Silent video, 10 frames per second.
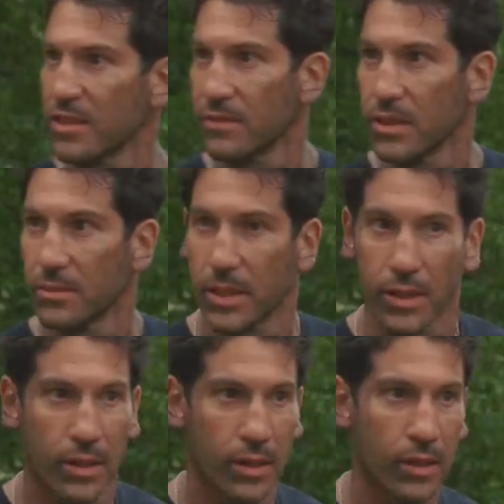least of all me.
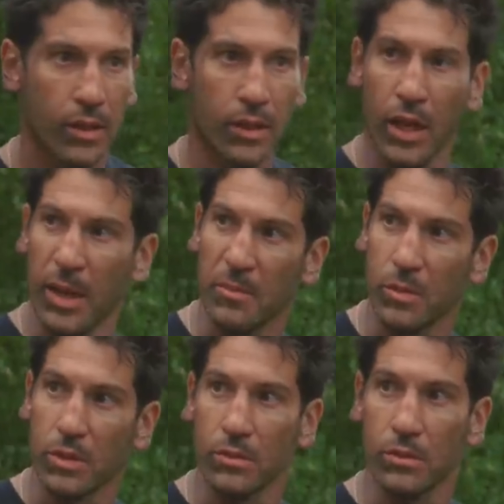I'm the
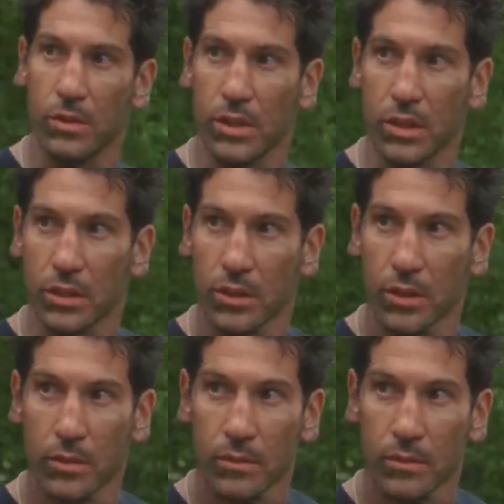one who loses here.